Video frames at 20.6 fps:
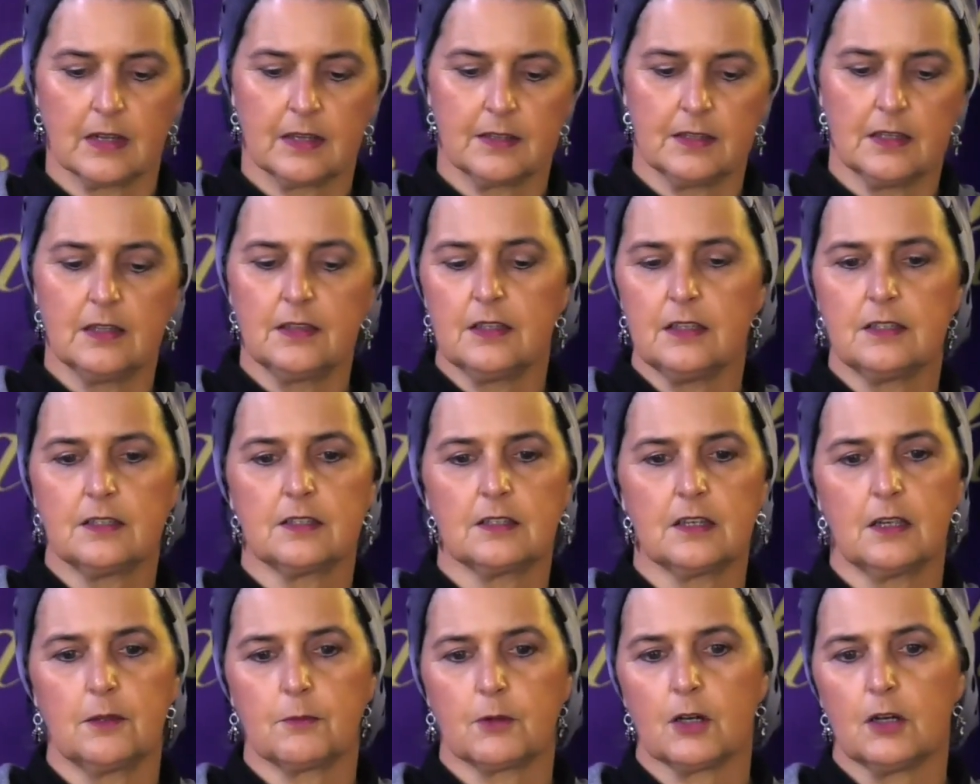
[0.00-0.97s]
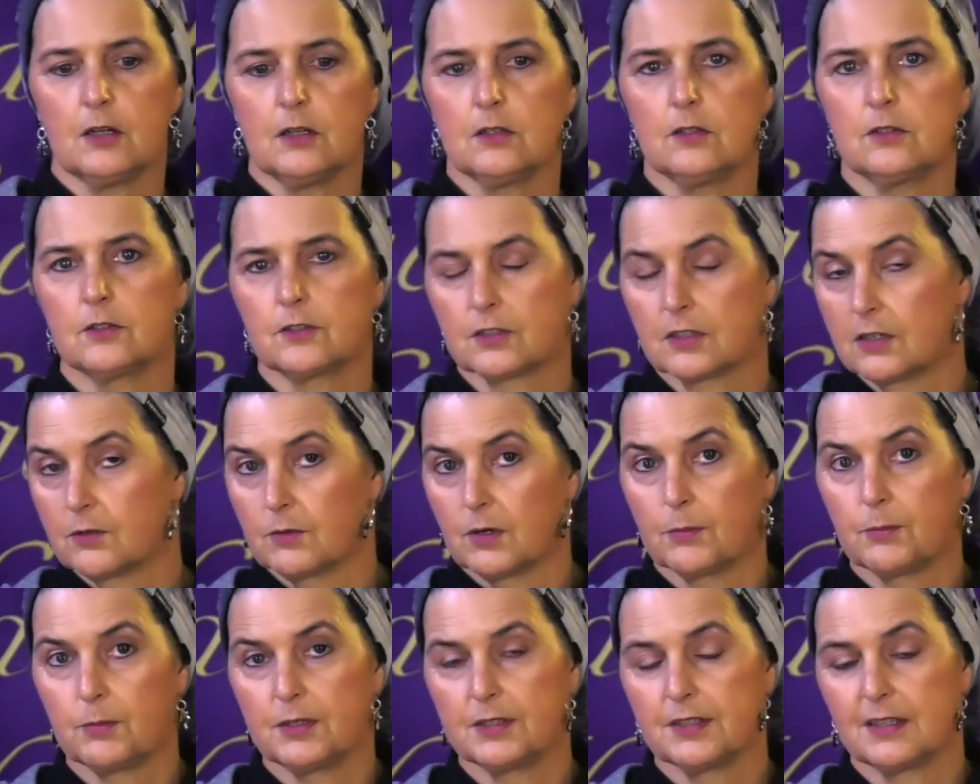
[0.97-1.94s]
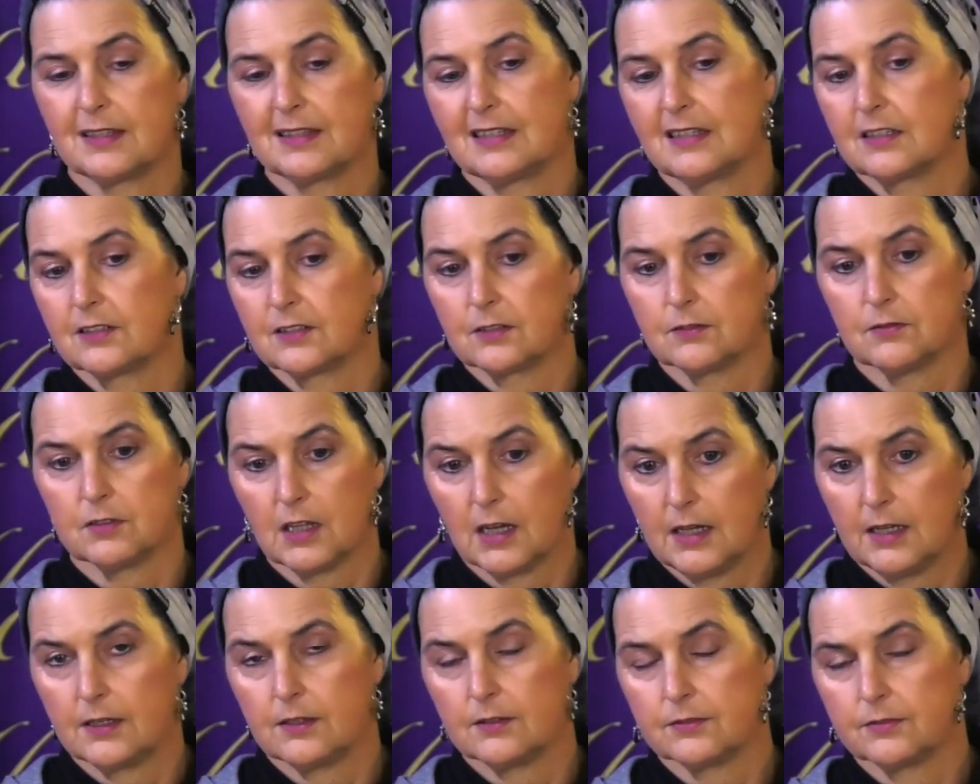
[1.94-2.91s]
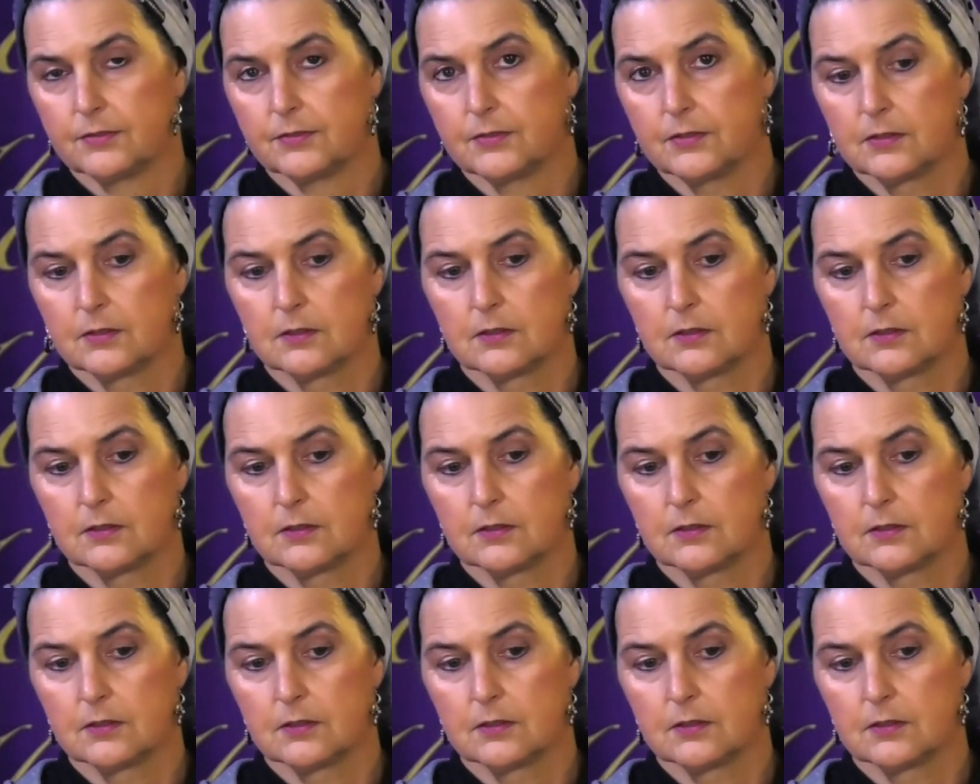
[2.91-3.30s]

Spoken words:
Then these same colors can represent things of life.